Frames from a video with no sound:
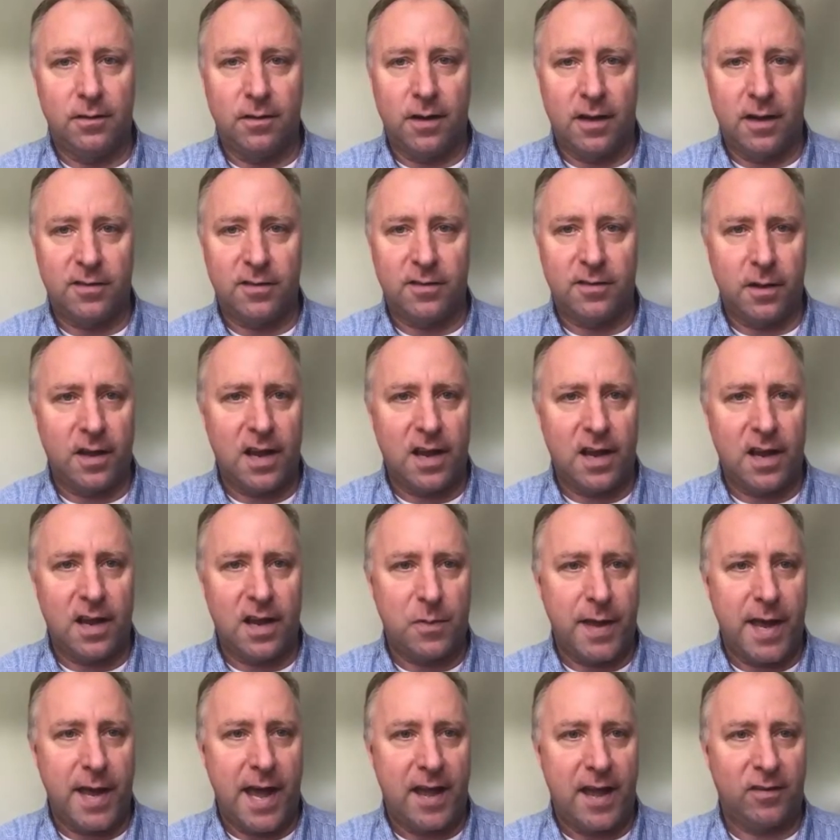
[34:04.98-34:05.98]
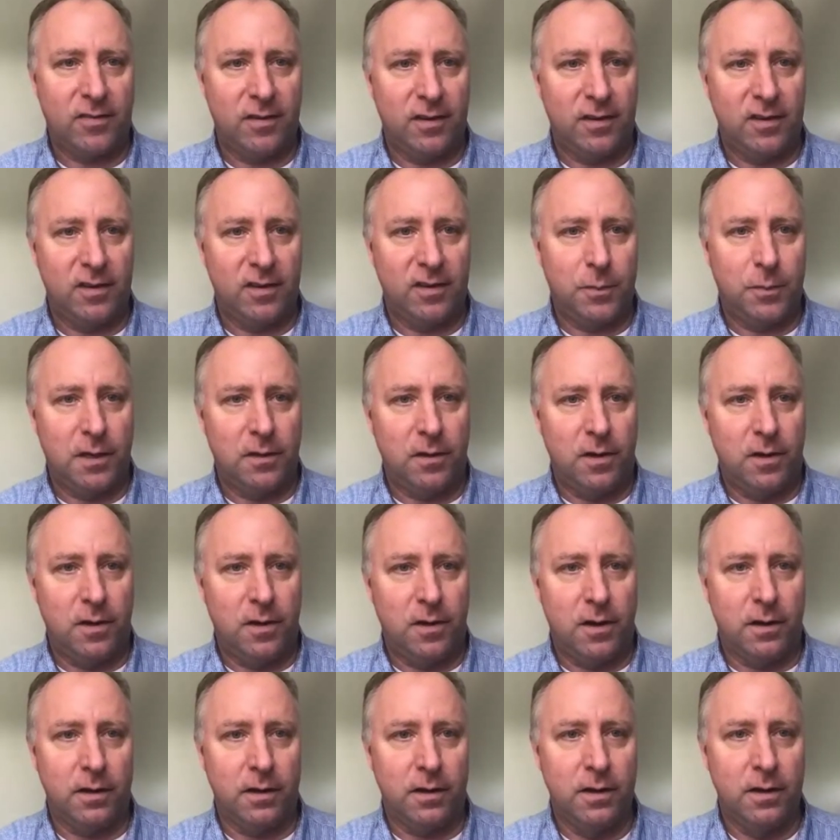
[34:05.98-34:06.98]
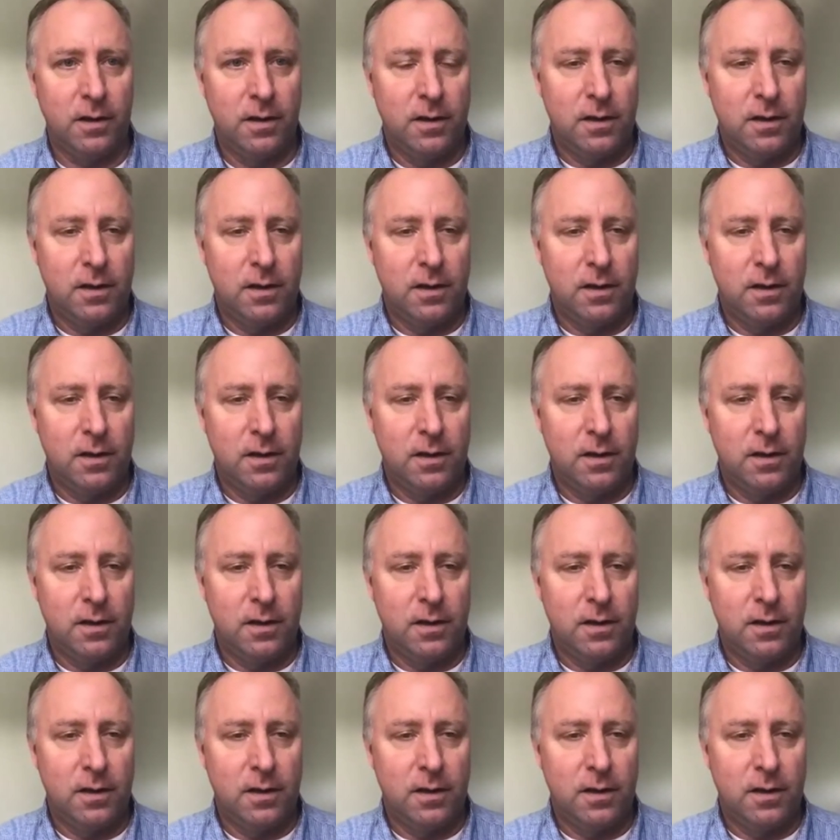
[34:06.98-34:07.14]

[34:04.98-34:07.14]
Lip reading: not something that happened by accident. It's been a long